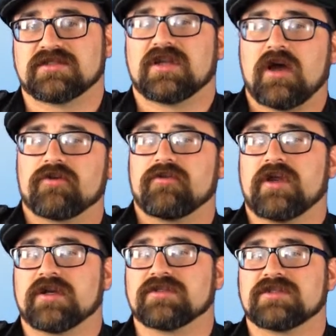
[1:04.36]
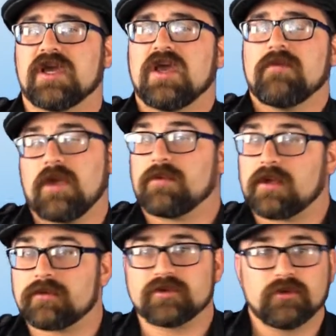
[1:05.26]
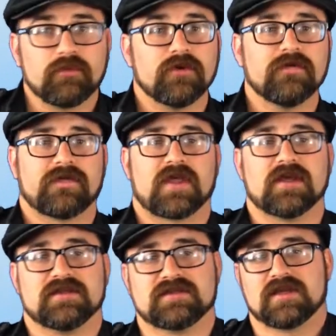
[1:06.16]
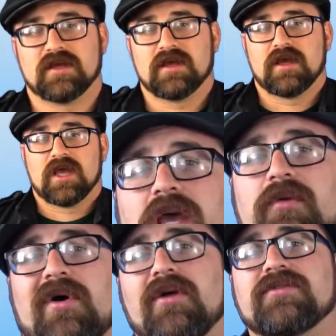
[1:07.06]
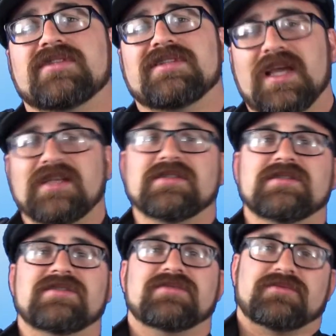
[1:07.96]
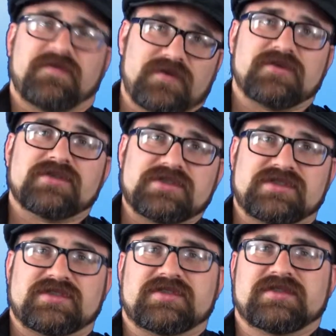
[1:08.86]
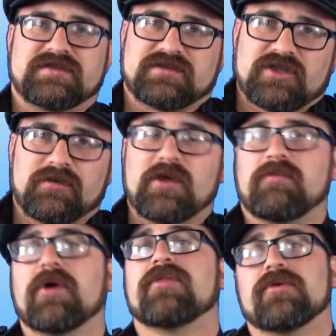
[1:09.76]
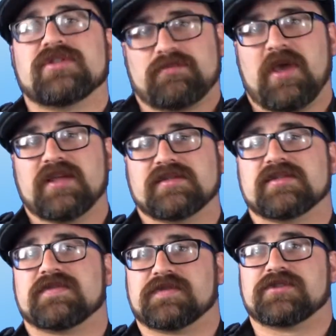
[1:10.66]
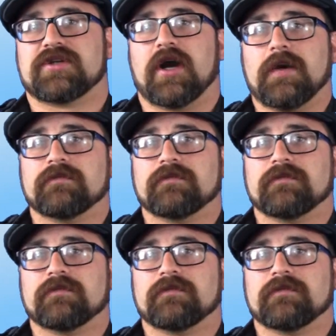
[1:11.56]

on how creators may be able to improve things. Well, today's review is going to be put through its paces for sure.